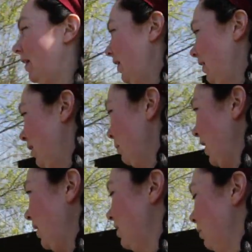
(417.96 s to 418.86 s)
and
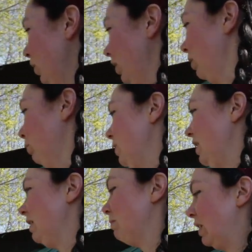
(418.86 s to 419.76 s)
then we're gonna
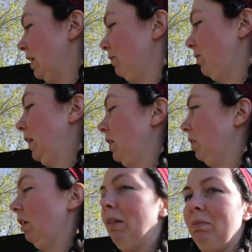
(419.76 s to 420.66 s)

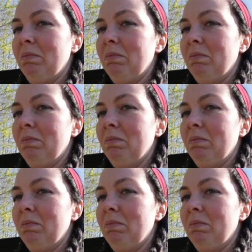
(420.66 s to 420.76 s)
reconfigure